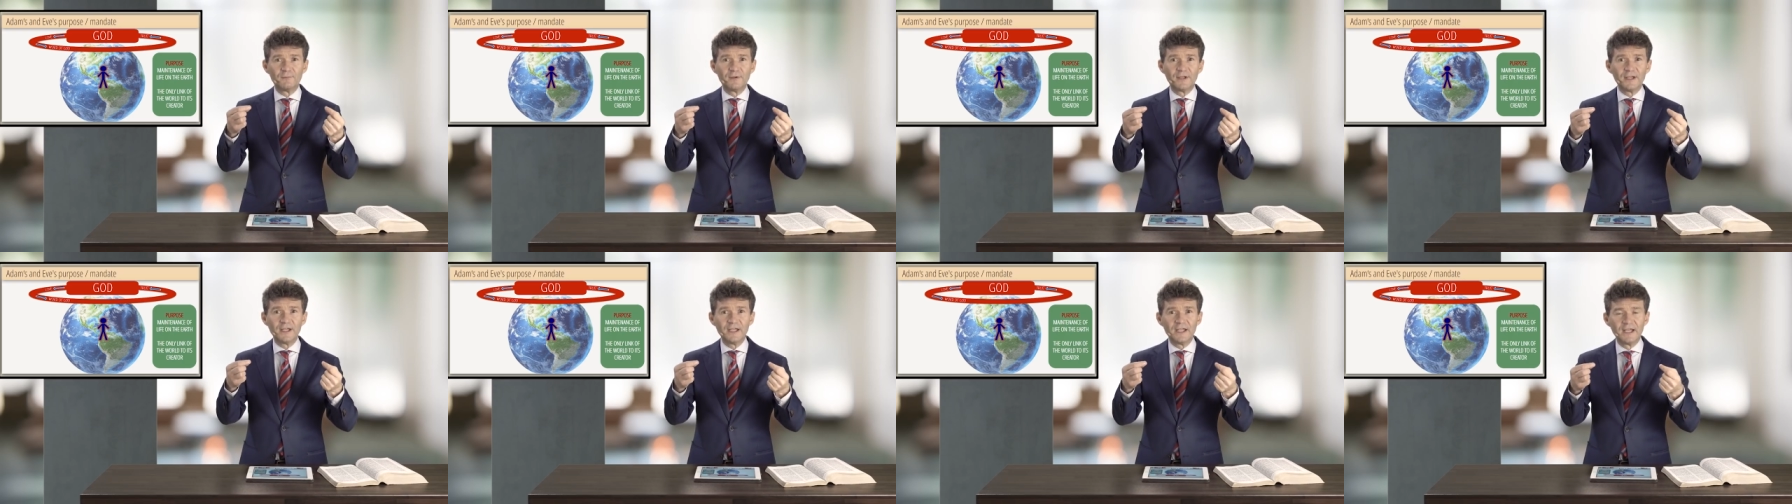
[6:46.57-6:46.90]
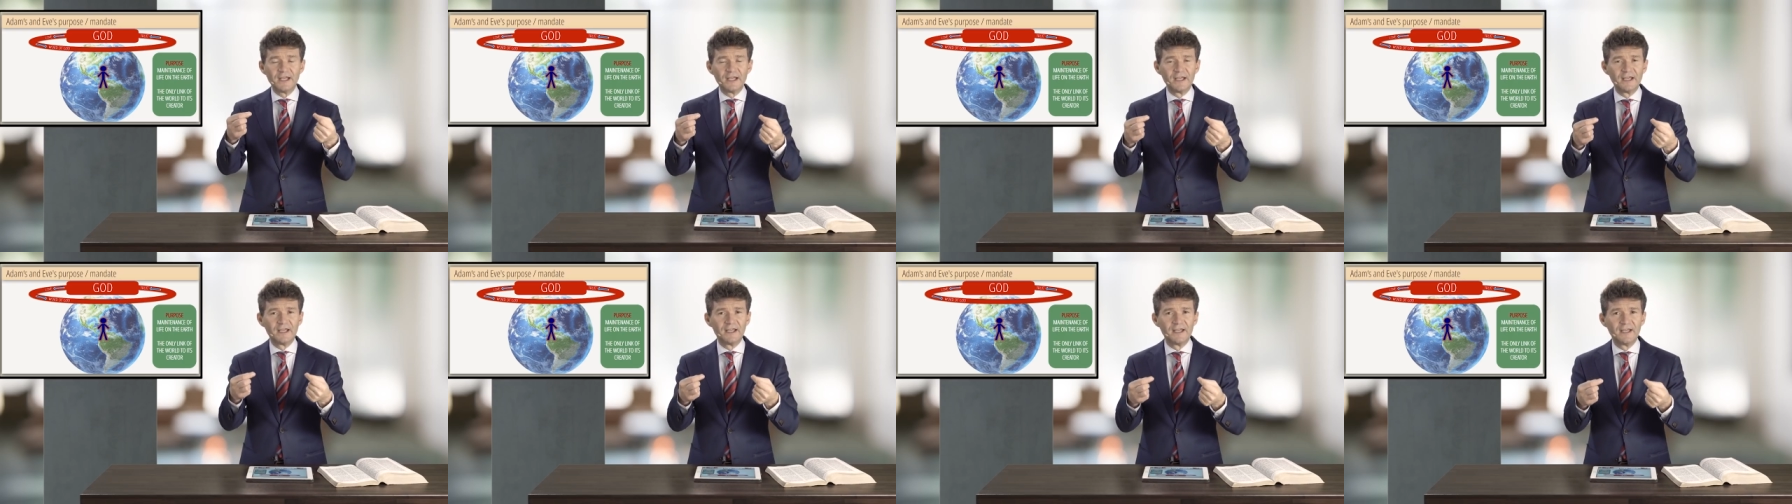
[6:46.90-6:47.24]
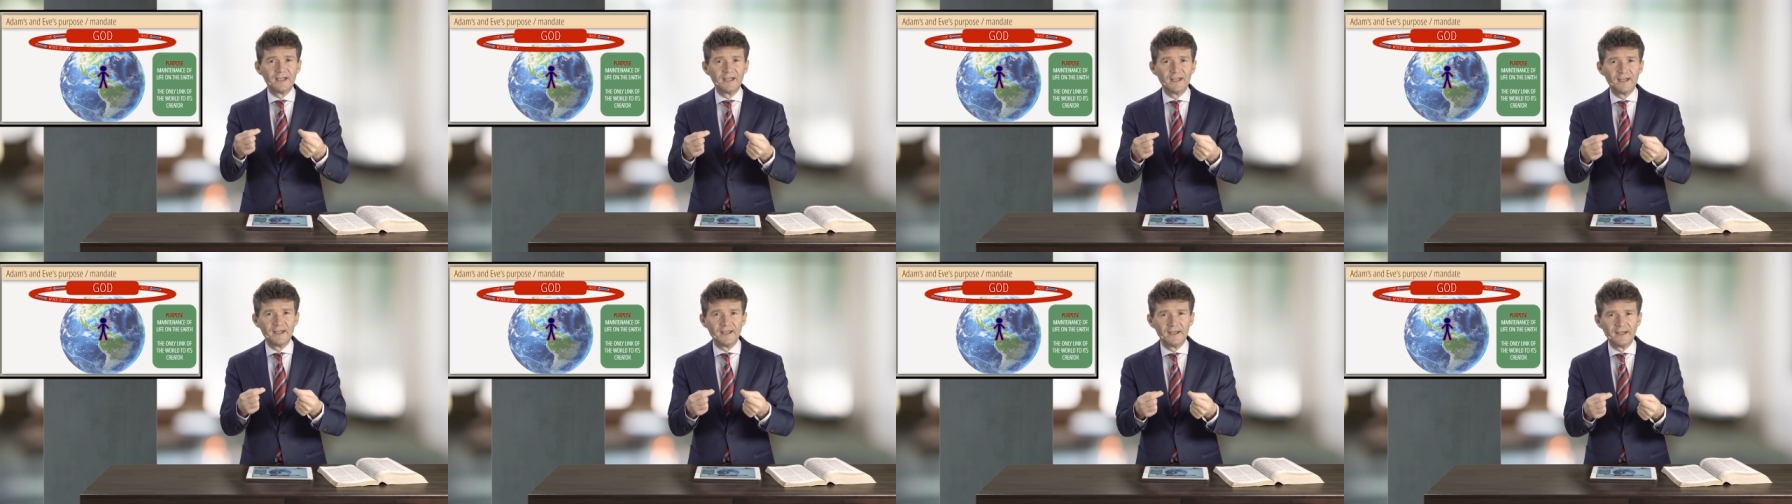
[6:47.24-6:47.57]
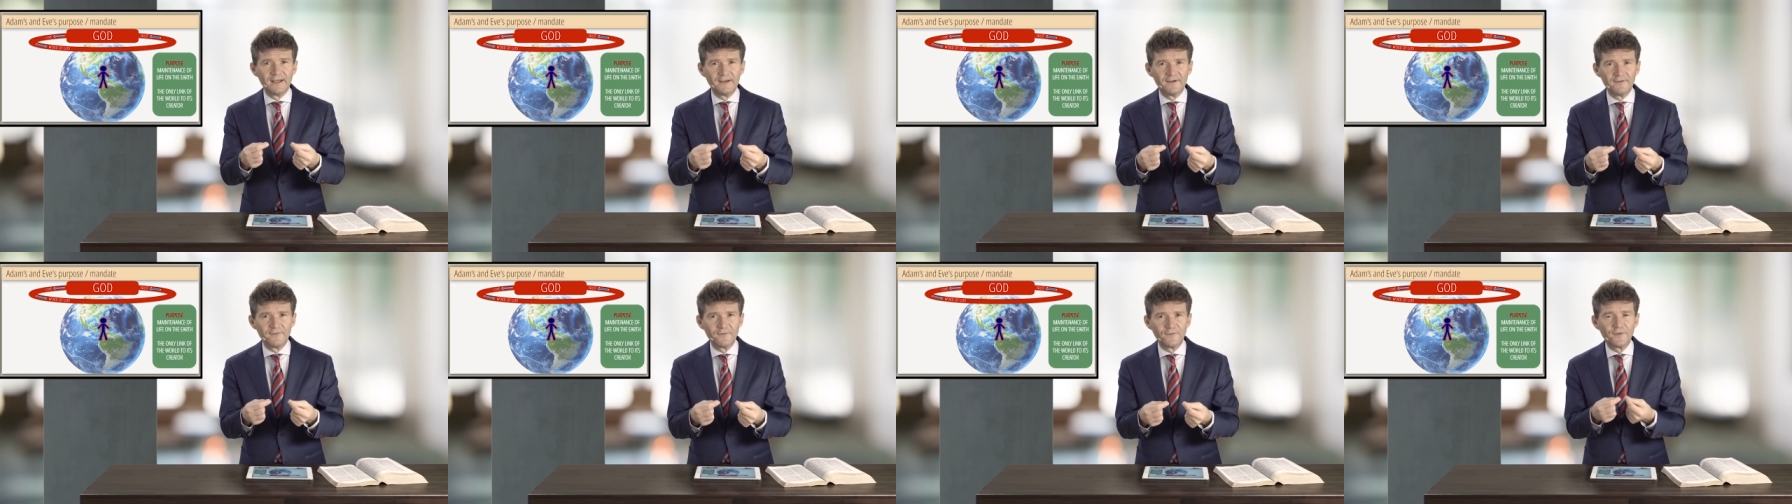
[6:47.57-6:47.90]
be
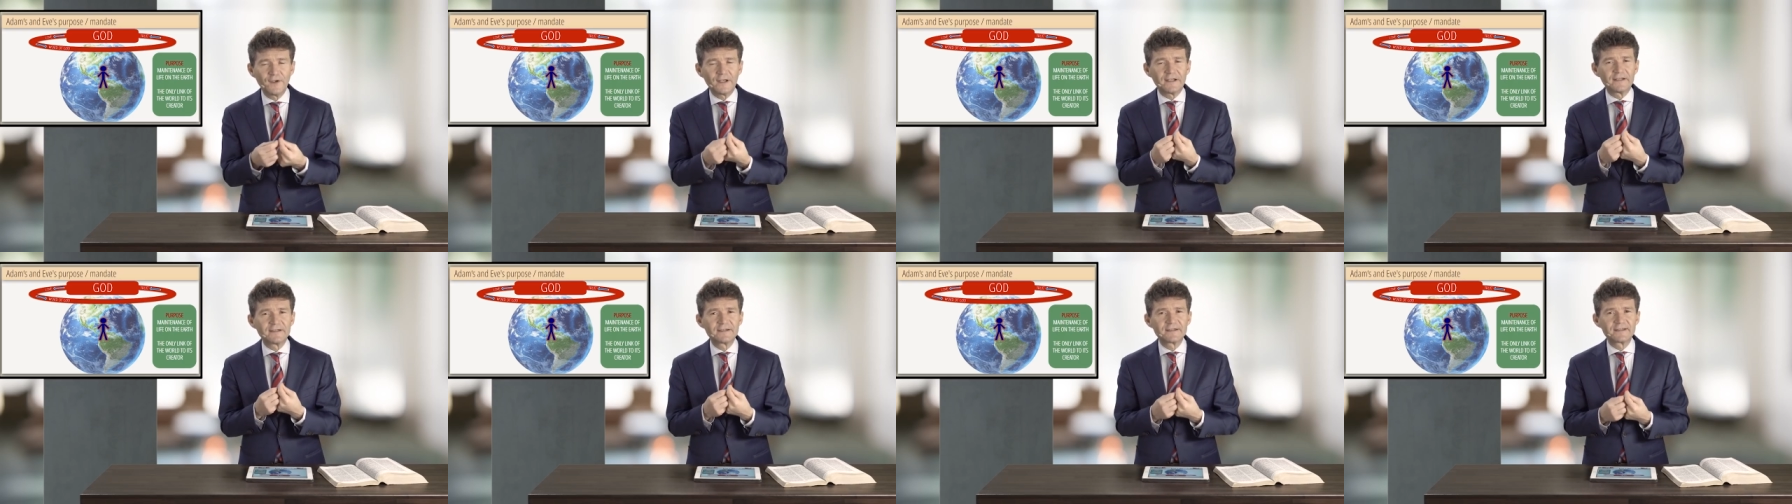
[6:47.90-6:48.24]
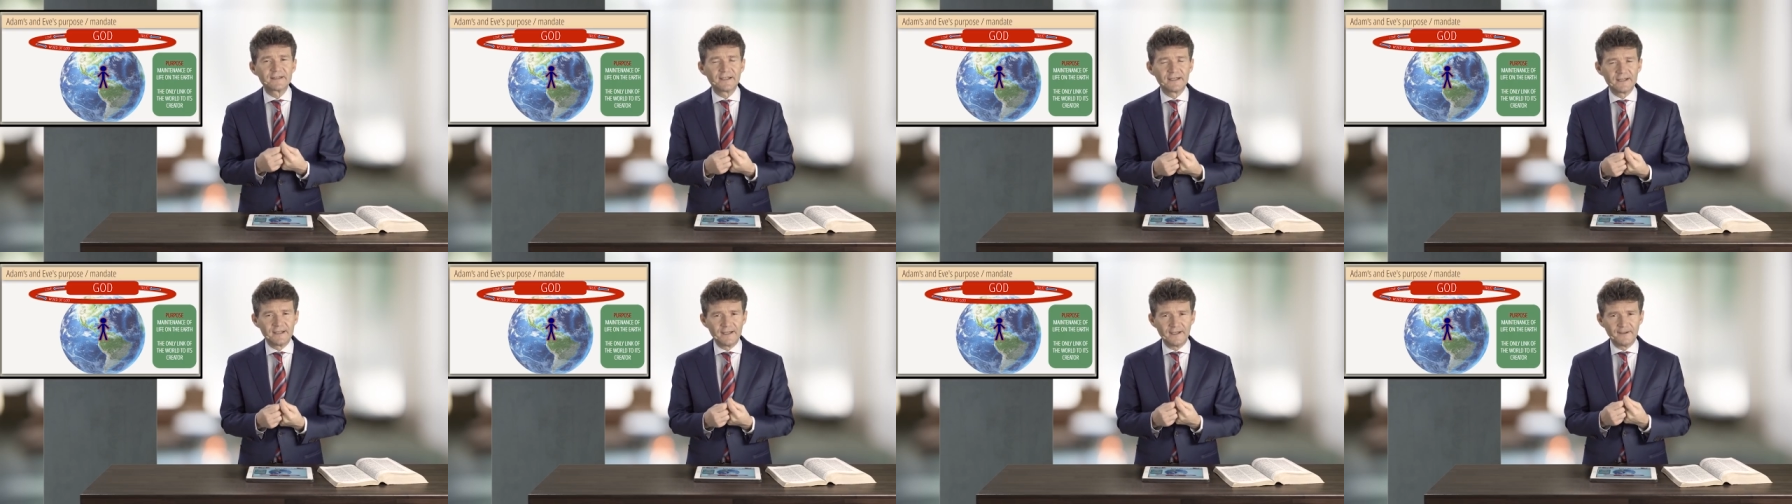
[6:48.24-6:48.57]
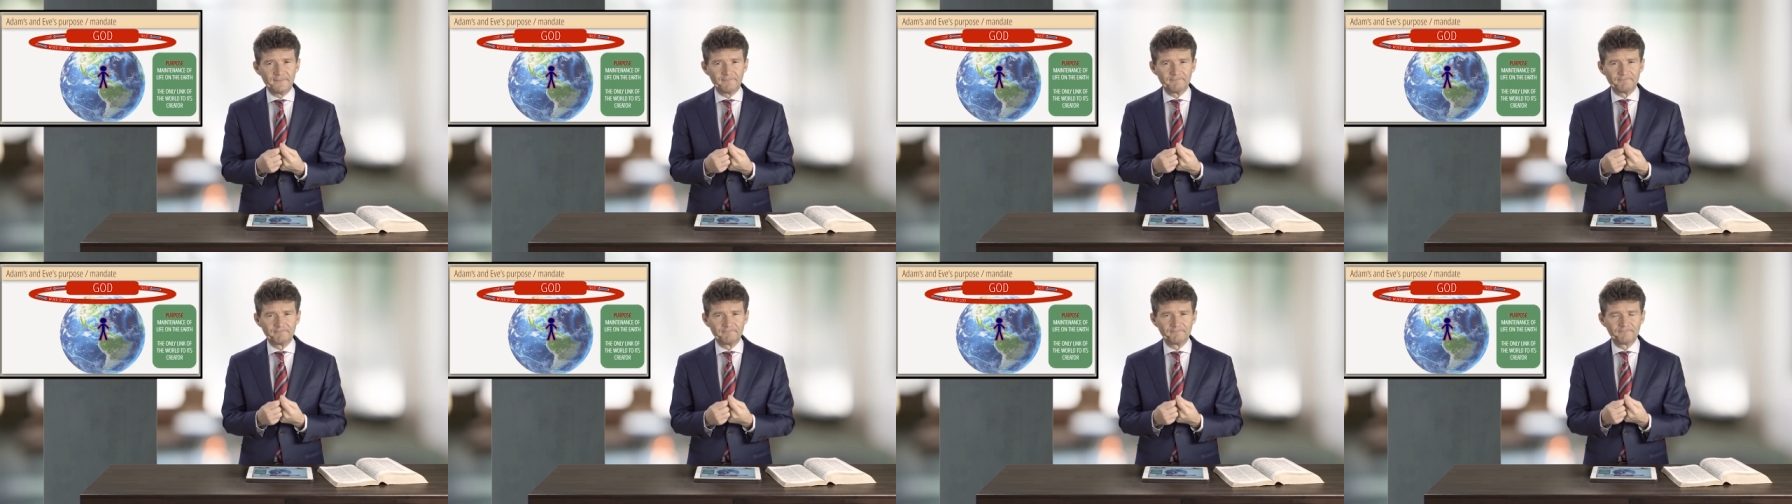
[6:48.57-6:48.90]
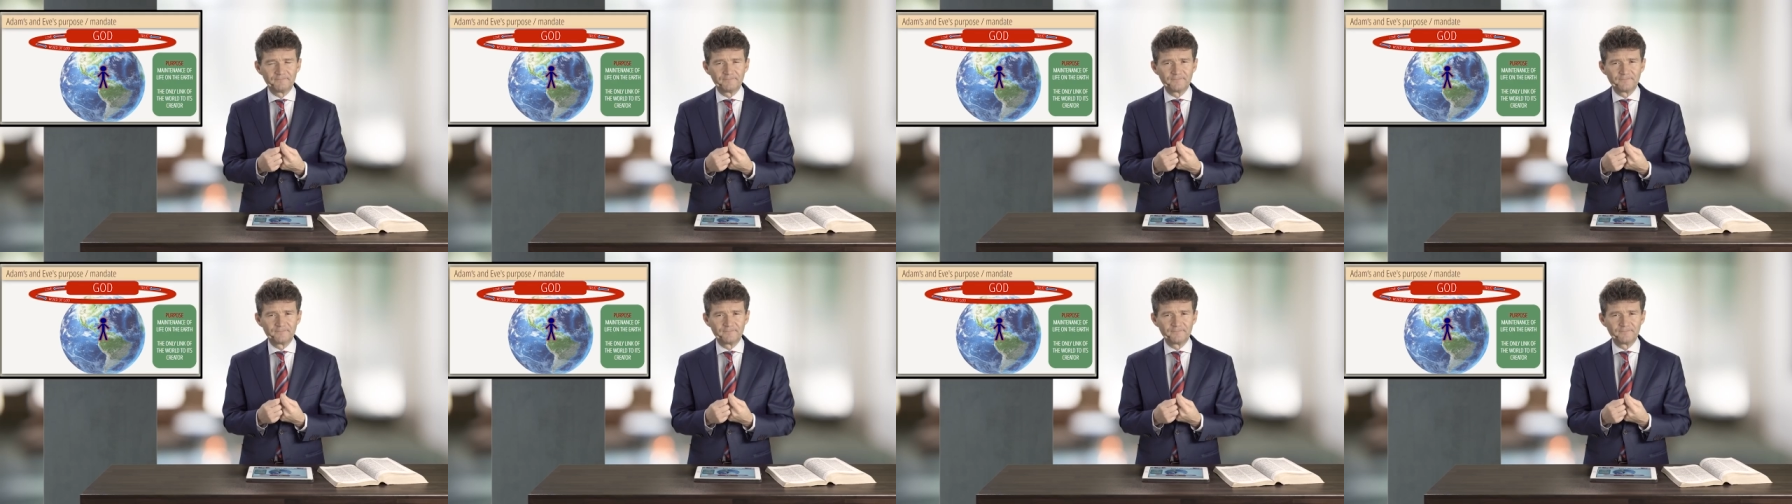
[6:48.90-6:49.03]
fixed in him.